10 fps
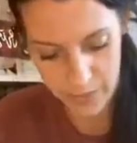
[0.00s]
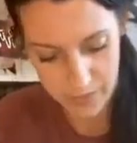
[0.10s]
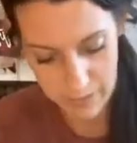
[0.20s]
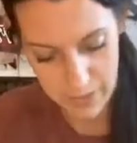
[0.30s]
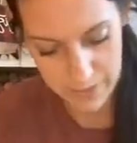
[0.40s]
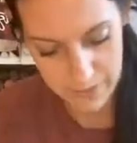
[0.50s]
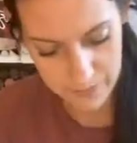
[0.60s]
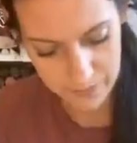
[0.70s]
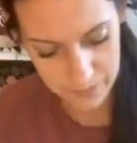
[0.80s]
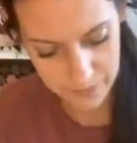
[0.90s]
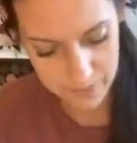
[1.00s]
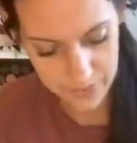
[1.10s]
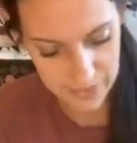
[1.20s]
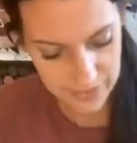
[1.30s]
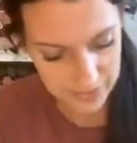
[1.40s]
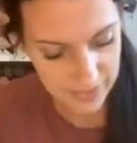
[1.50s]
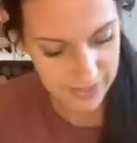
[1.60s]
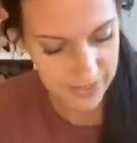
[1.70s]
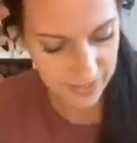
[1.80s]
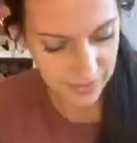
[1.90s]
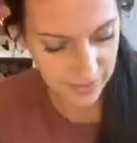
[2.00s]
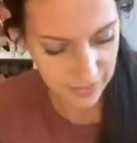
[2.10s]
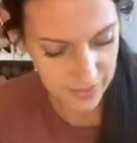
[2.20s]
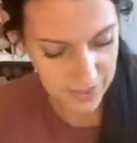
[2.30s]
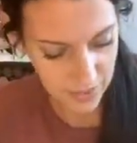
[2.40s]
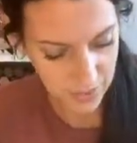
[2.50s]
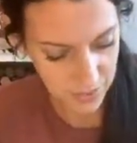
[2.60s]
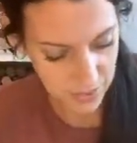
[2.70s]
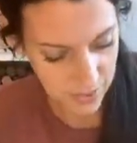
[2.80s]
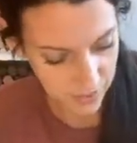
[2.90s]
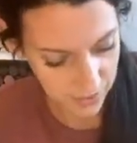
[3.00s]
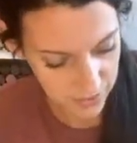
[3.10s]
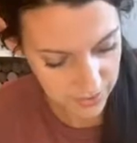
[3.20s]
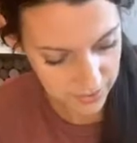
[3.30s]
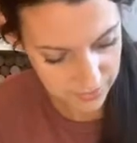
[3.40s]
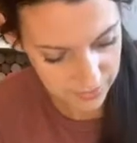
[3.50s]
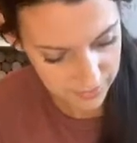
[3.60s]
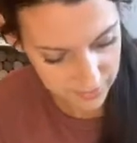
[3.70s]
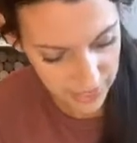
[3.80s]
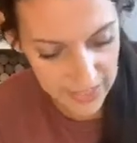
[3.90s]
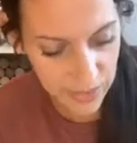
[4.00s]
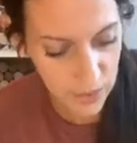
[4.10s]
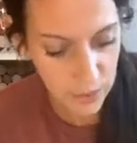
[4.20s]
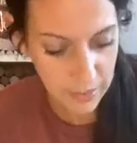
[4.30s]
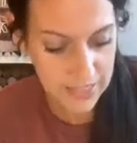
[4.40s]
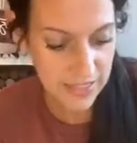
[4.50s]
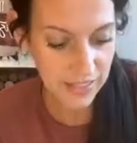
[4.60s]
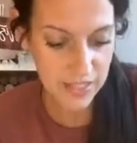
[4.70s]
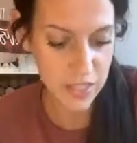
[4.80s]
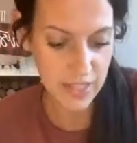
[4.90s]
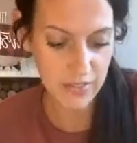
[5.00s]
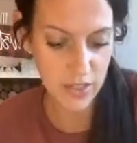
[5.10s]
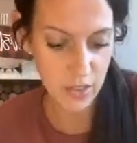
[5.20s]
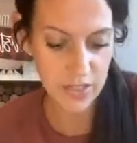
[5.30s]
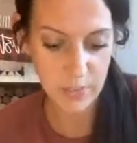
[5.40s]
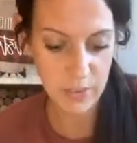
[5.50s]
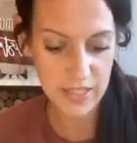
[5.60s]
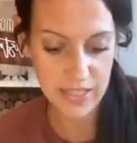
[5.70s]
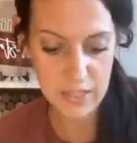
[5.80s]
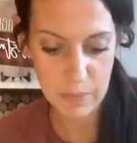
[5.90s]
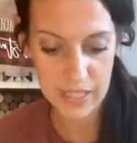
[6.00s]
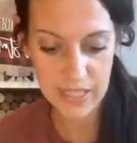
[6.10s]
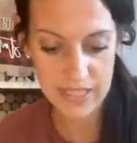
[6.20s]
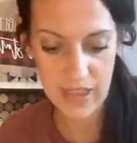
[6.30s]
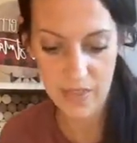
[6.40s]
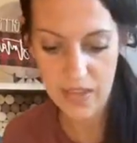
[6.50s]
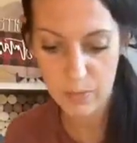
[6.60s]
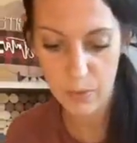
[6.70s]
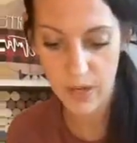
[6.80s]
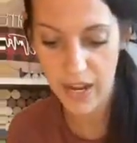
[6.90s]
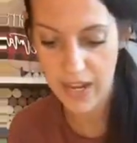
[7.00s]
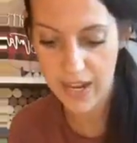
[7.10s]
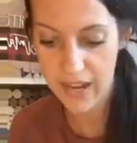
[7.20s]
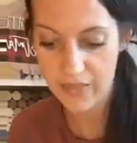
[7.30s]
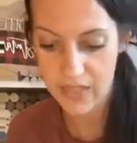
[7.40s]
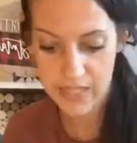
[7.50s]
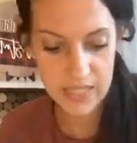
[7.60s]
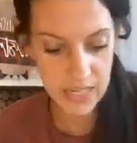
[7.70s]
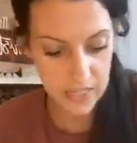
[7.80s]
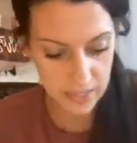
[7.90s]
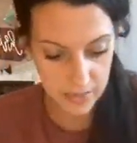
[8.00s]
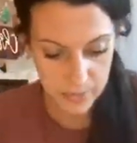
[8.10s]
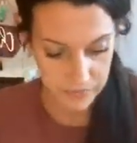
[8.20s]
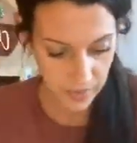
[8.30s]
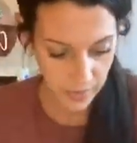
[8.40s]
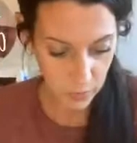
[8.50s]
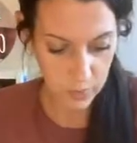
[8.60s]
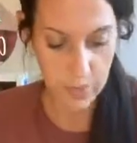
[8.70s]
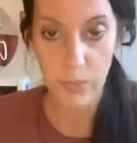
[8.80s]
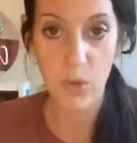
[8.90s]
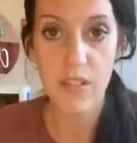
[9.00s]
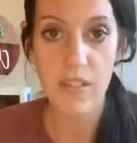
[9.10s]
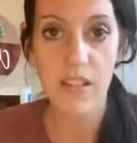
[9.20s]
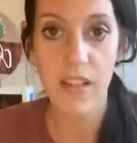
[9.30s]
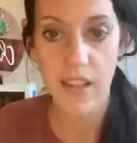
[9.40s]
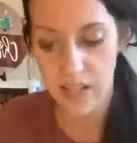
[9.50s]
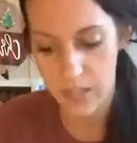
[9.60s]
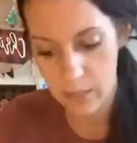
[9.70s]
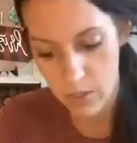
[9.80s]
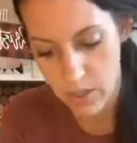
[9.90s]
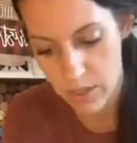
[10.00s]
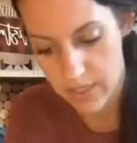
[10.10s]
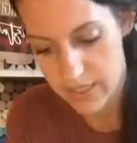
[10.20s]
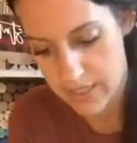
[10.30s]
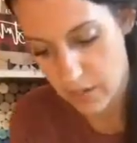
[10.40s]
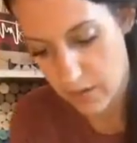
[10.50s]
you're doing, but it's gonna look so cute. And you do basically just have to trust the process because at this point I can't even see like what my words look like anymore, and